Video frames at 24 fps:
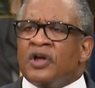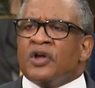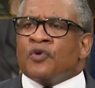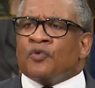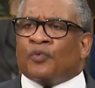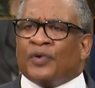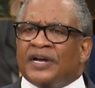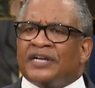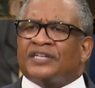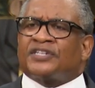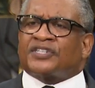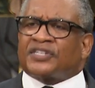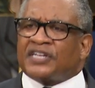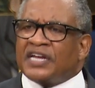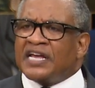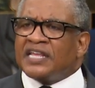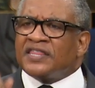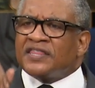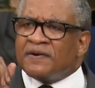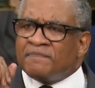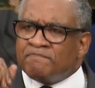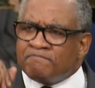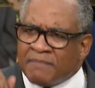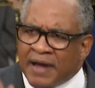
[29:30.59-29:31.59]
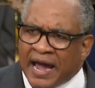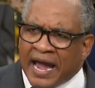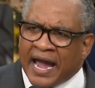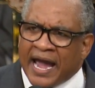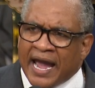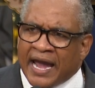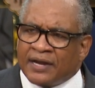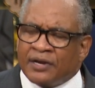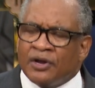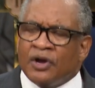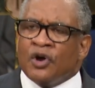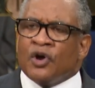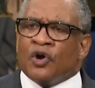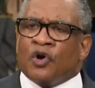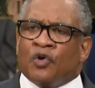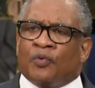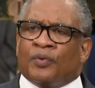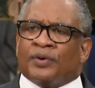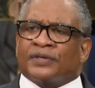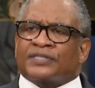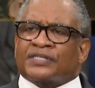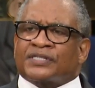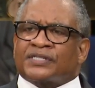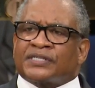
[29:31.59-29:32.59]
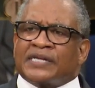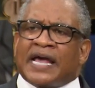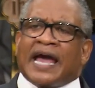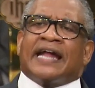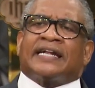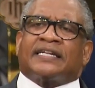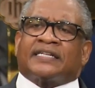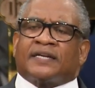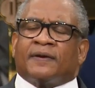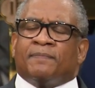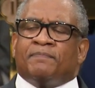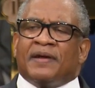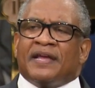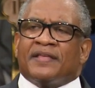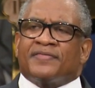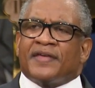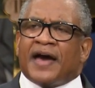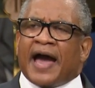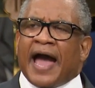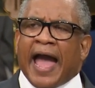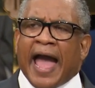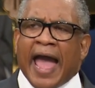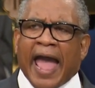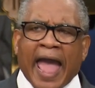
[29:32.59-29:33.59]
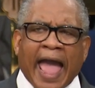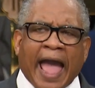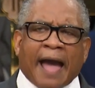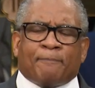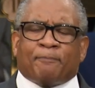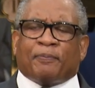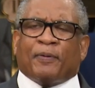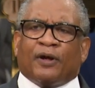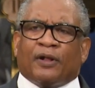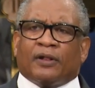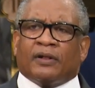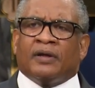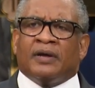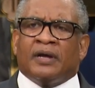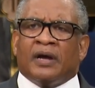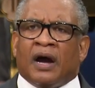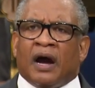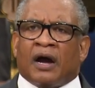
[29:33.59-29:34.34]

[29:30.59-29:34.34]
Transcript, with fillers: We see the man who was said to be the apple,